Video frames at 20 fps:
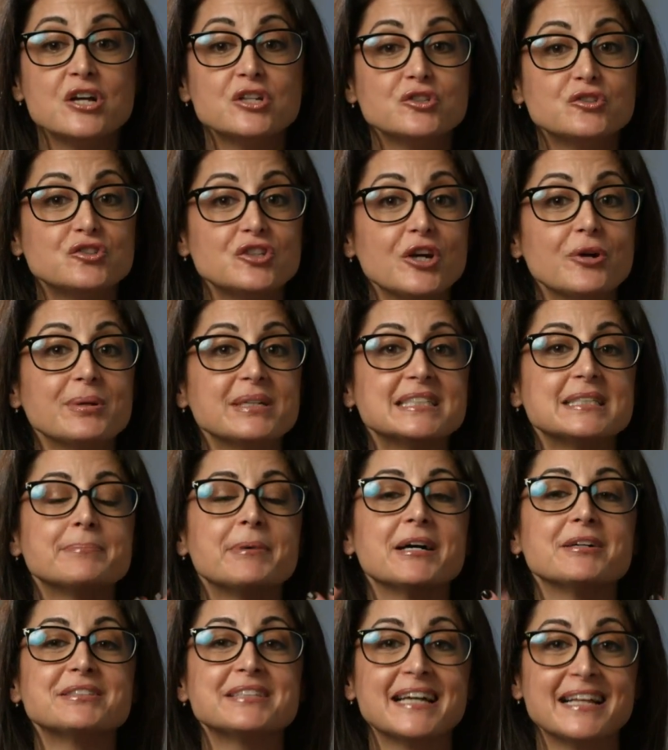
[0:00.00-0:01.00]
So it's
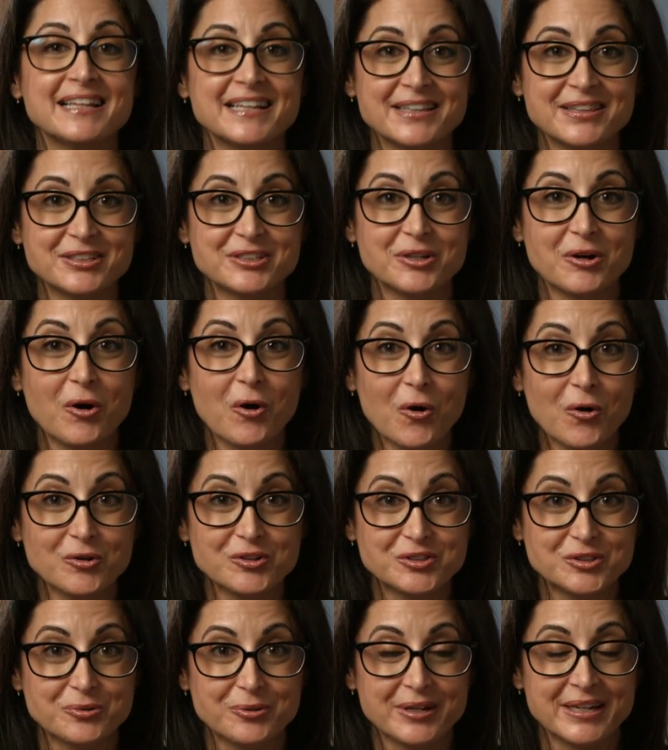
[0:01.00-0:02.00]
about telling the whole
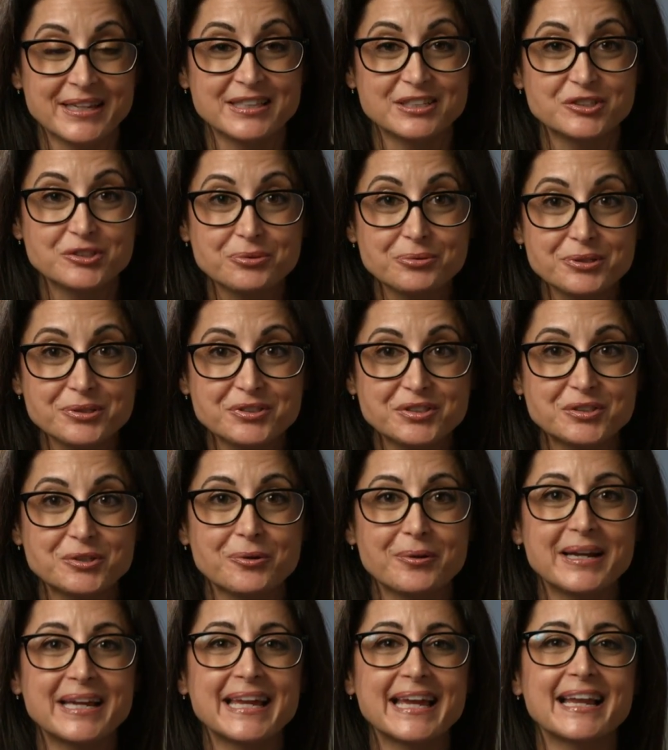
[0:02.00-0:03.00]
story, the true
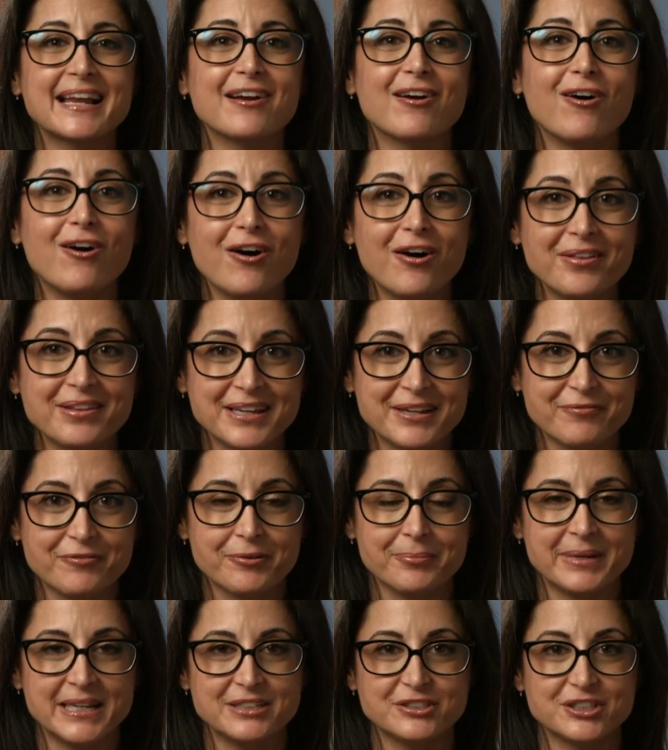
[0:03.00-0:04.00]
story, and getting all the
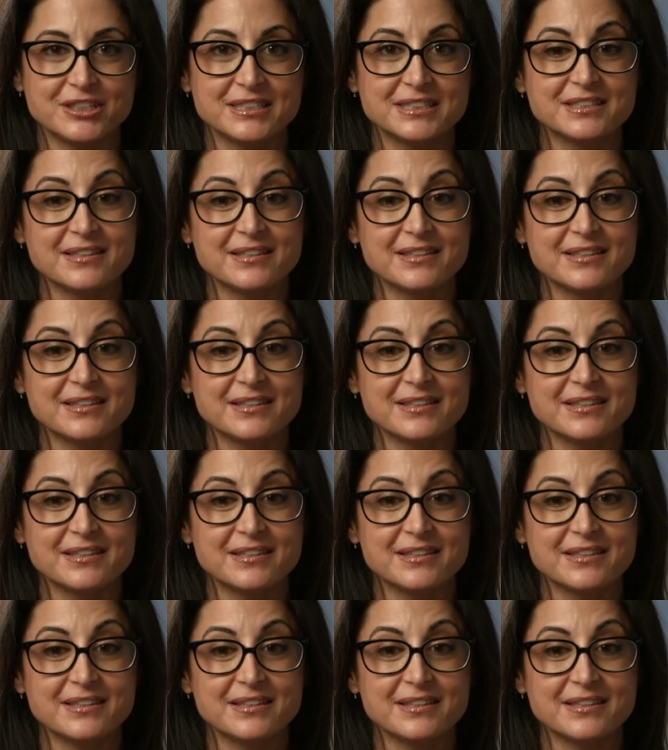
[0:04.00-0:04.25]
information.